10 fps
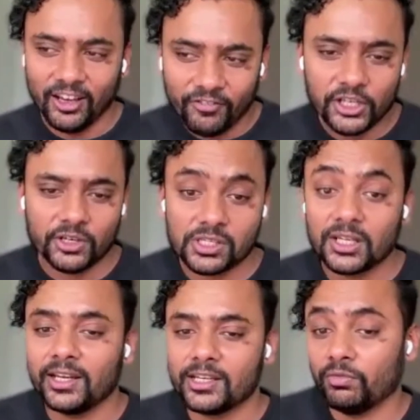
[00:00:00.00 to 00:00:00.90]
Video
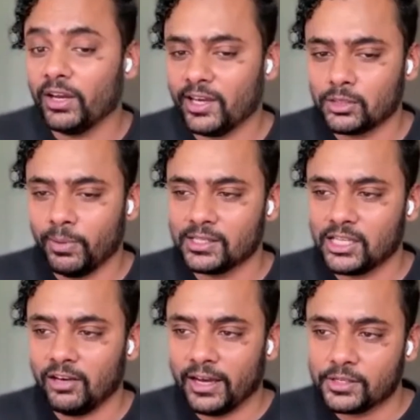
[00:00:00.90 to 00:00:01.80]
still is very
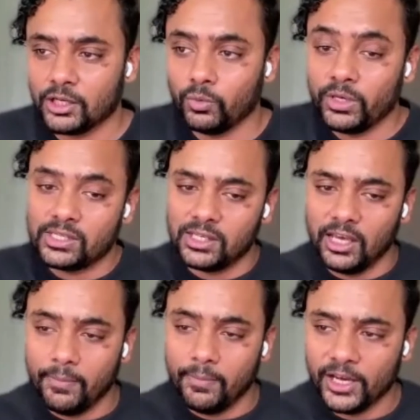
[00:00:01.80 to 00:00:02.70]
expensive. And so we see
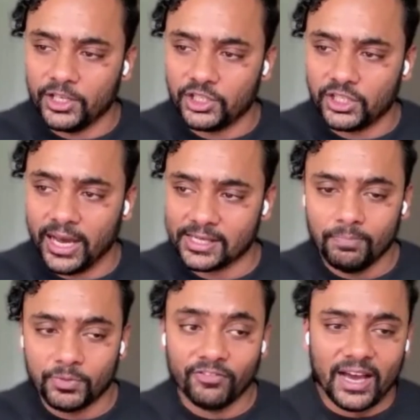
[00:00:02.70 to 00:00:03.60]
image as
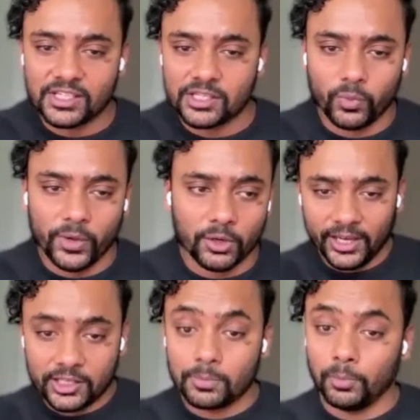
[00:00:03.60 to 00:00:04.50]
the faster way to
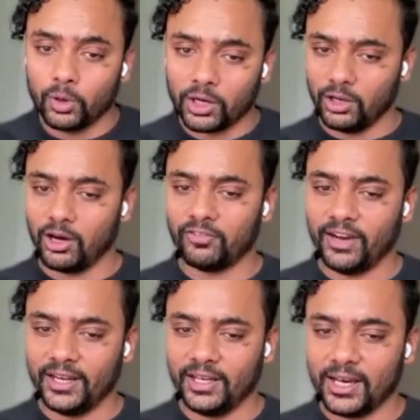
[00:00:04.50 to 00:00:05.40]
explore a lot of
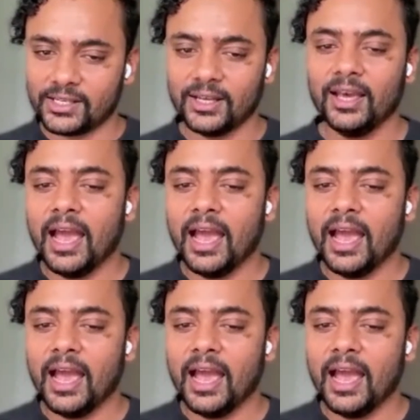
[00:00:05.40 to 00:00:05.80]
ideas.